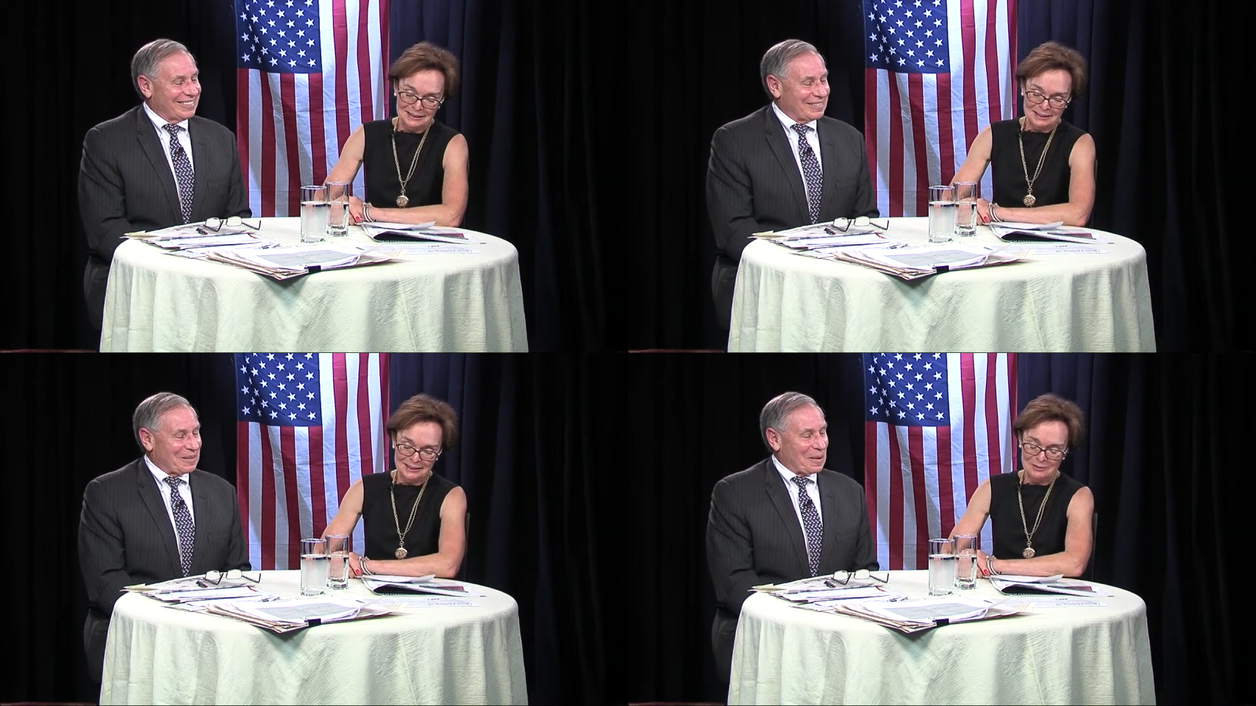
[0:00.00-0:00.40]

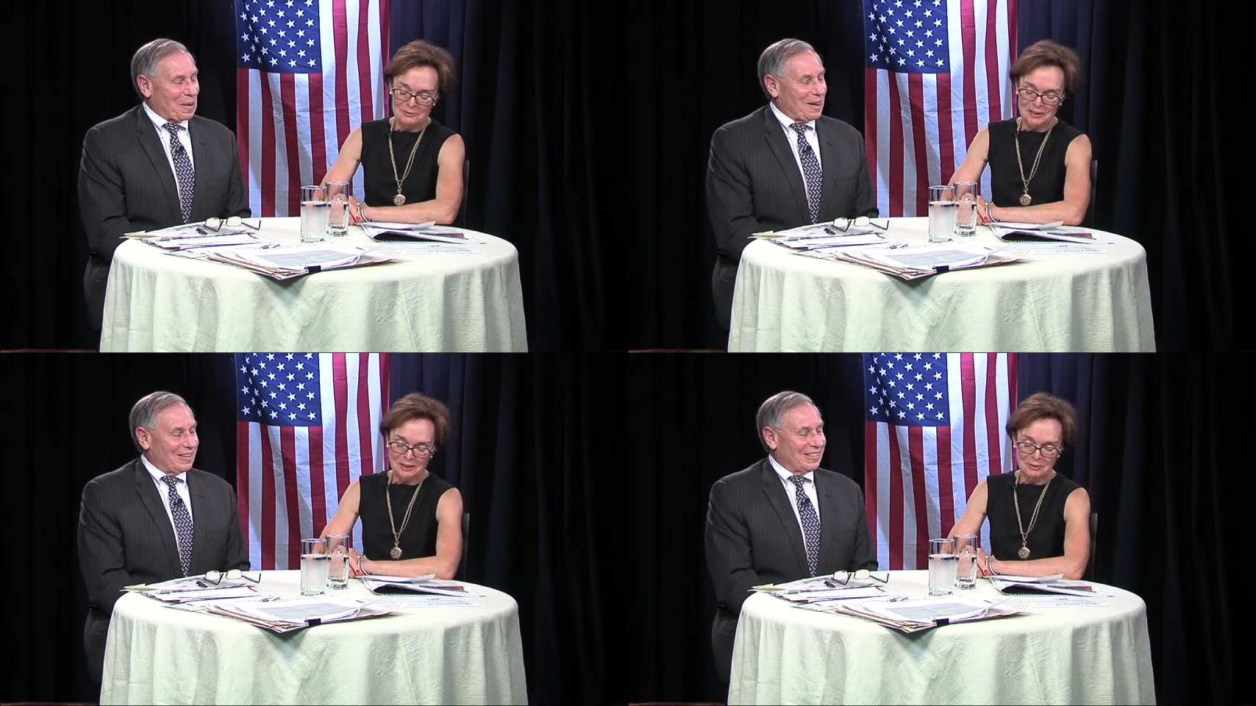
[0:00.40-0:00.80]
Speaker 1: Oh
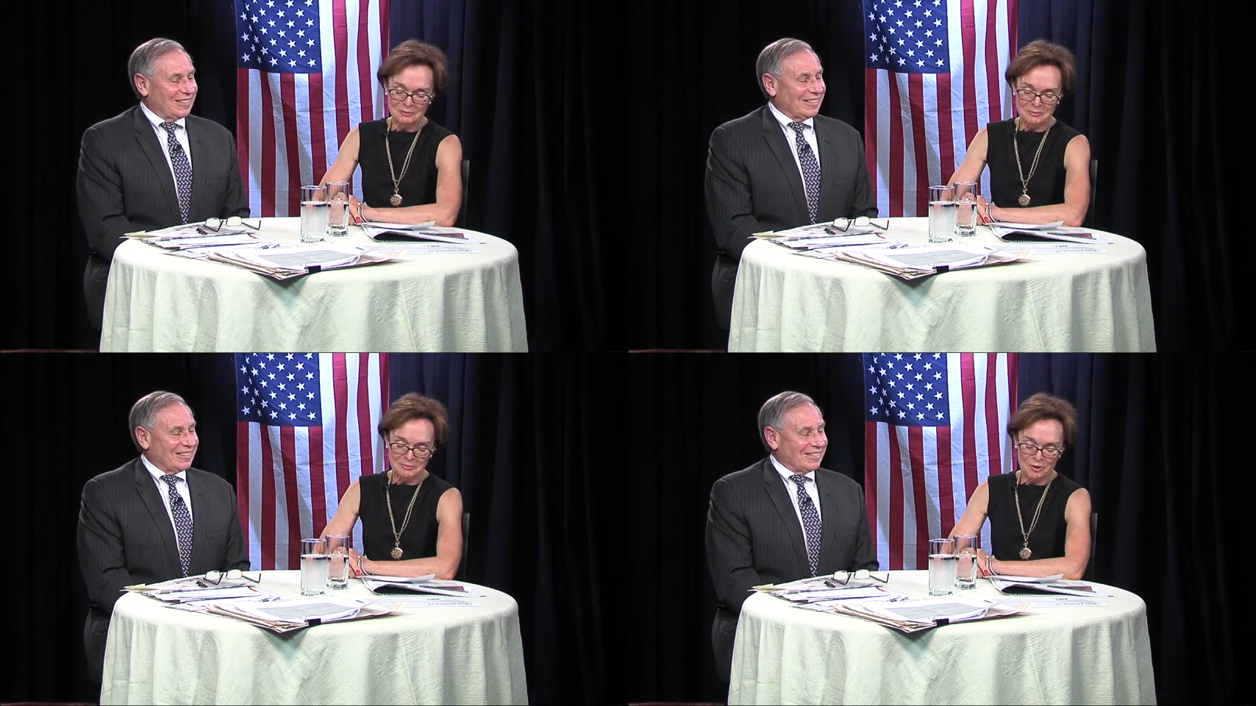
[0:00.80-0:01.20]
well,
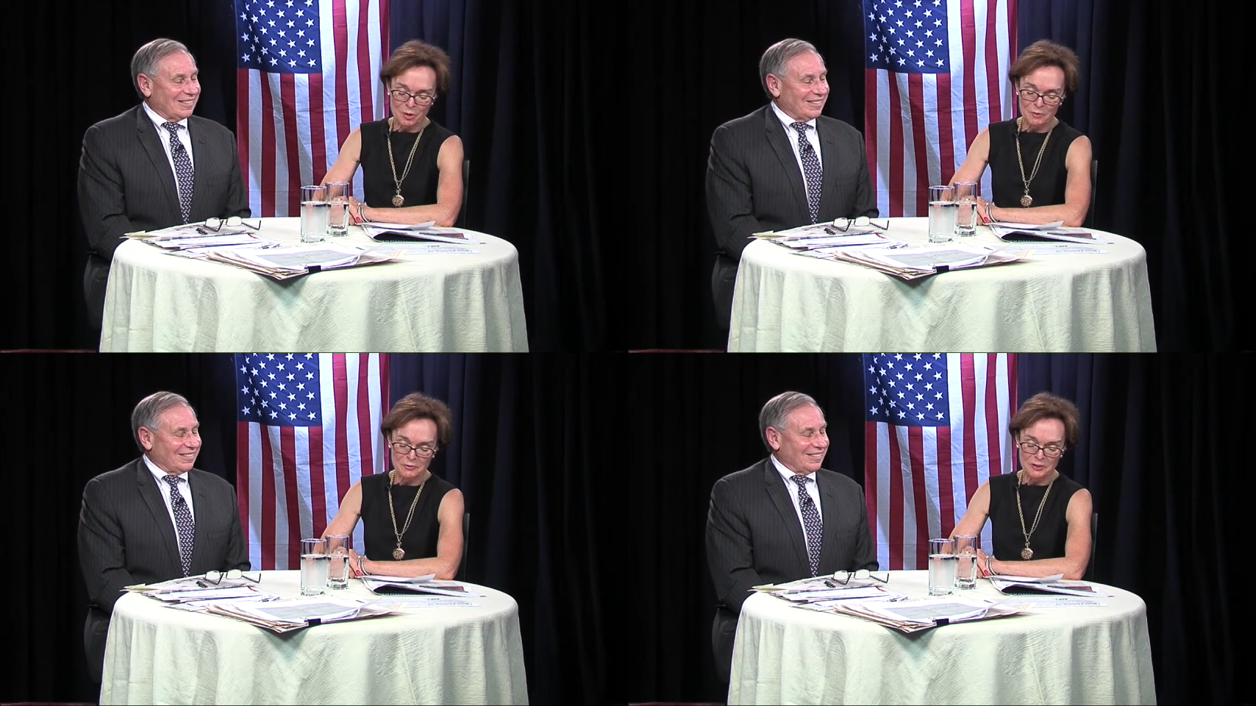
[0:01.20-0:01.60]

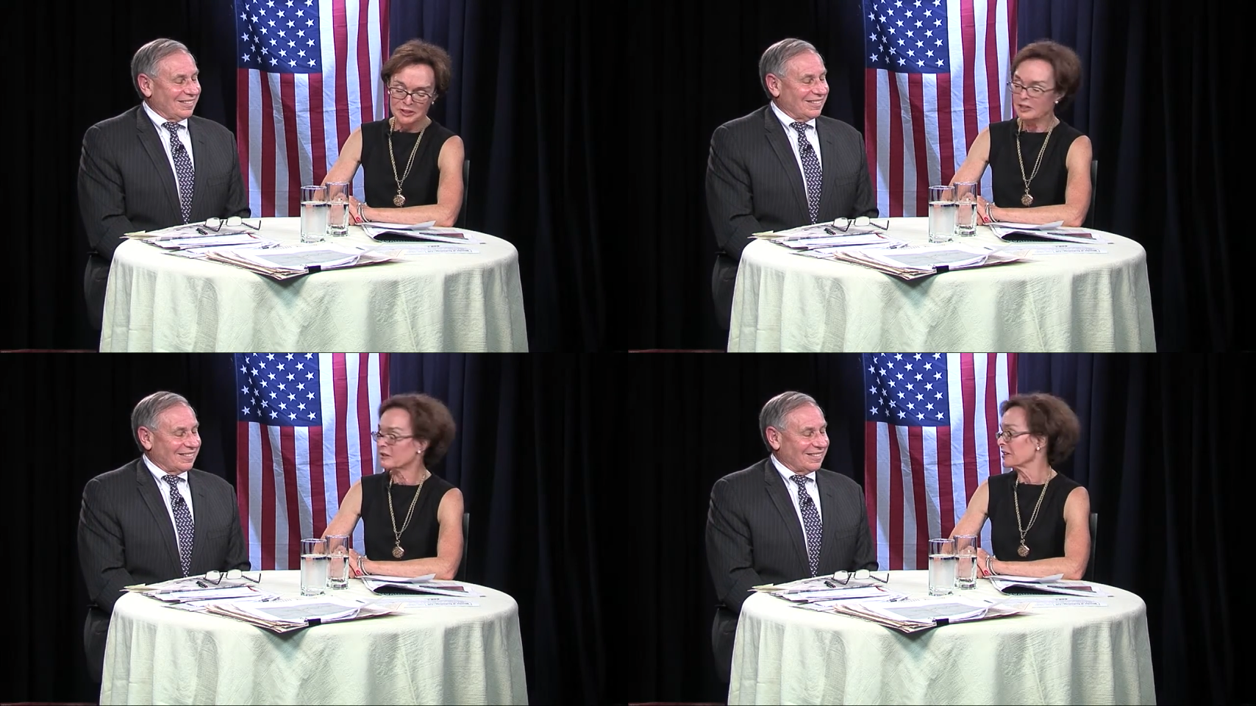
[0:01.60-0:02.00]
hopefully
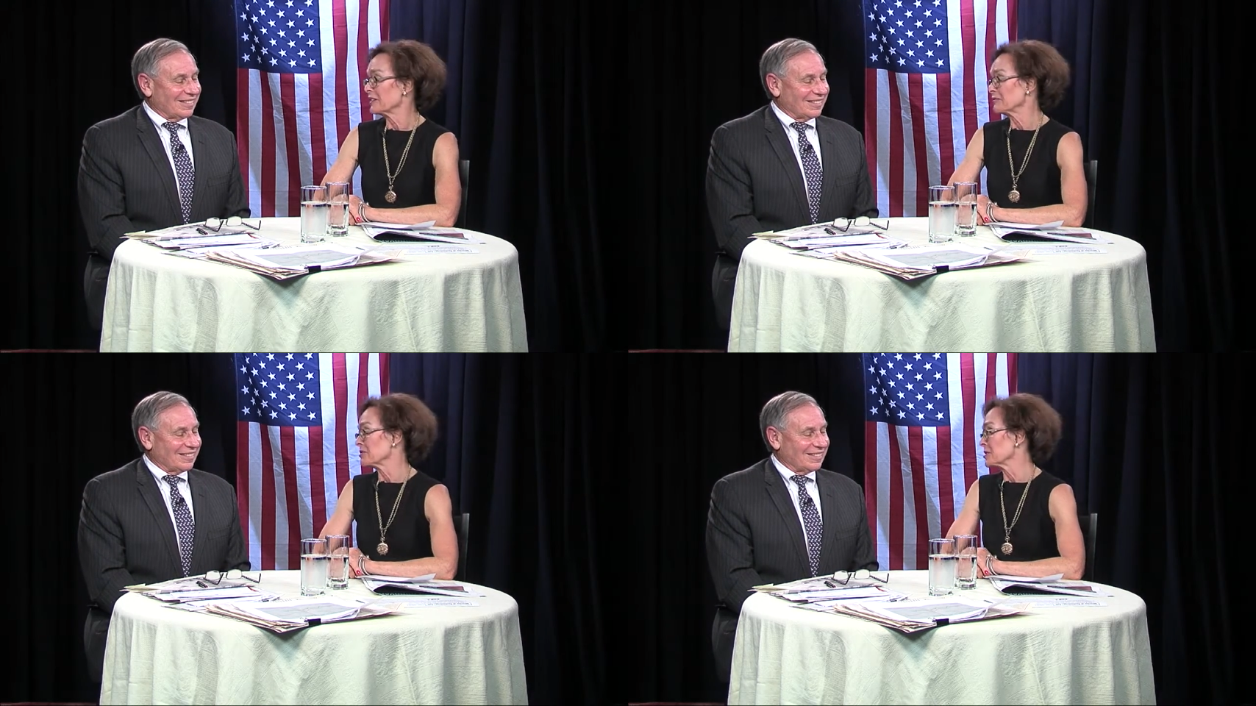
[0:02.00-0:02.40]
in our
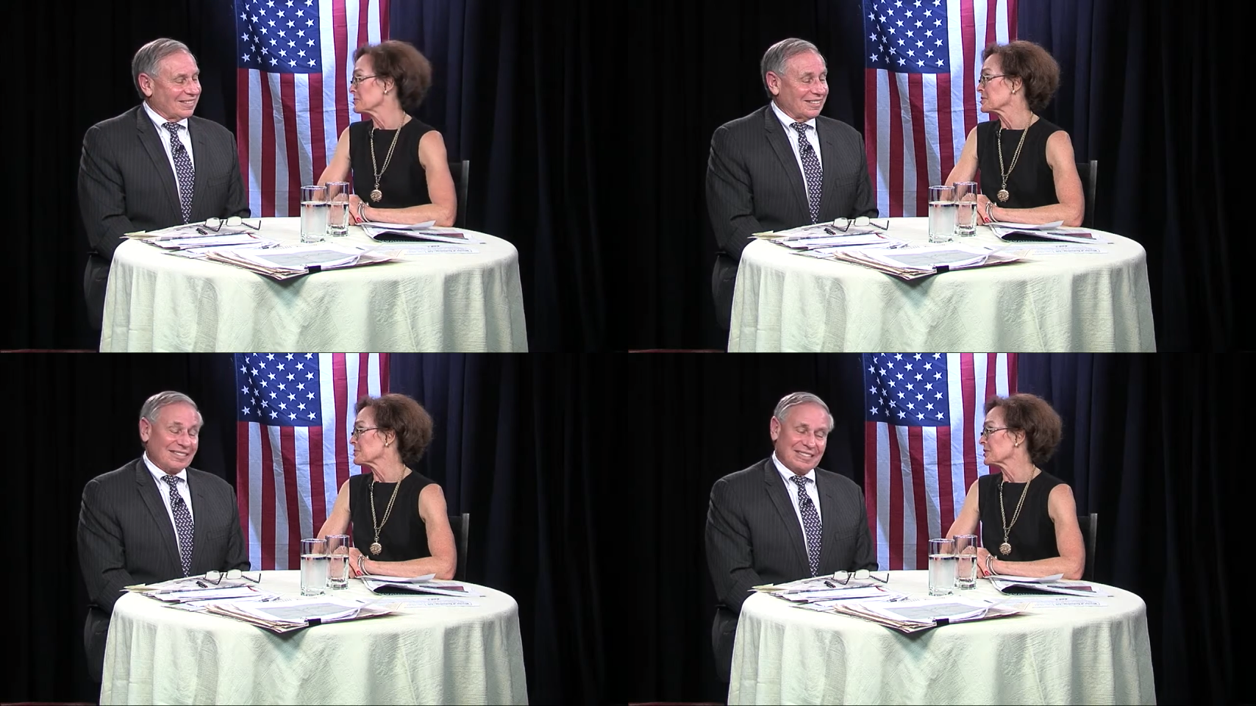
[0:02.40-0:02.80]

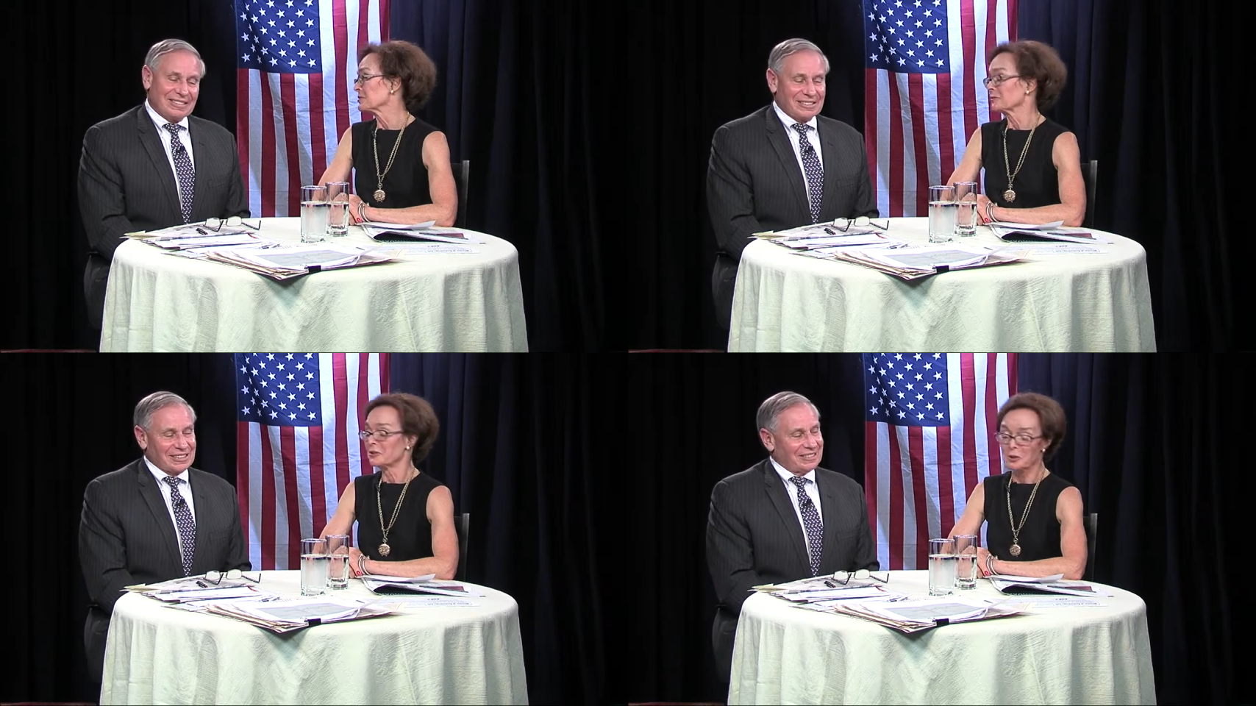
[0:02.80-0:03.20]
lifetimes, mm -hmm. but who
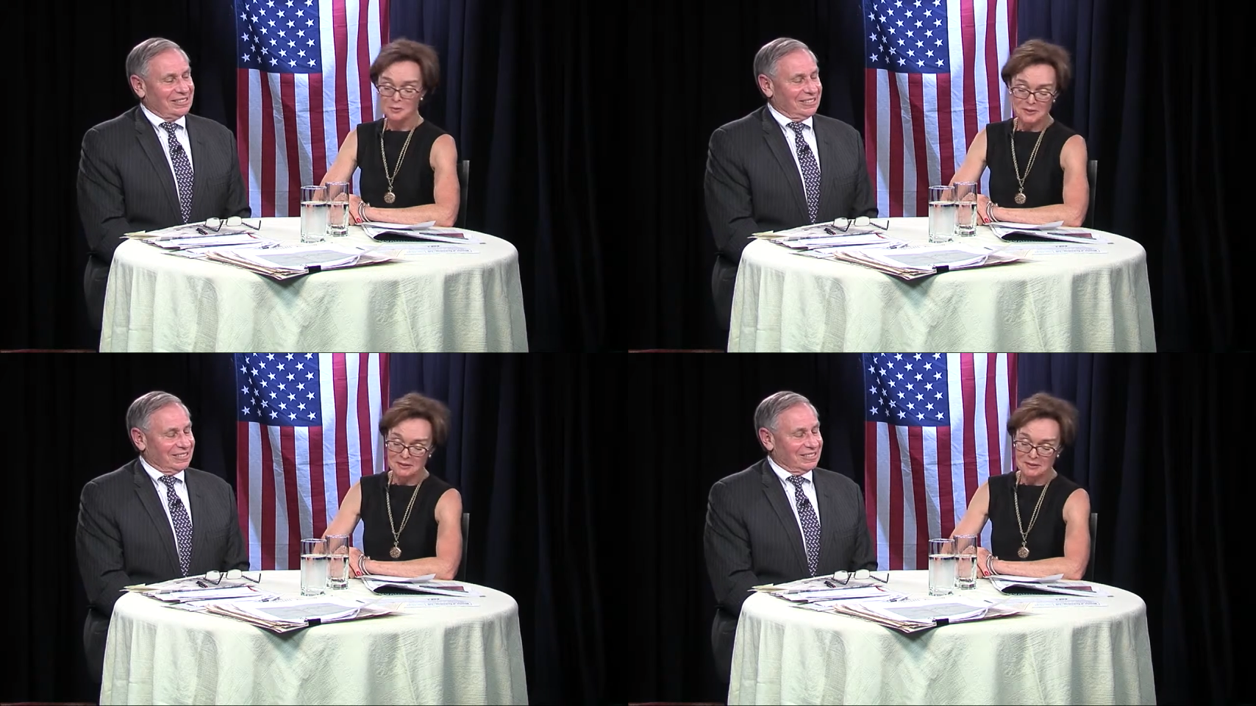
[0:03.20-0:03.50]
mm-hmm. knows?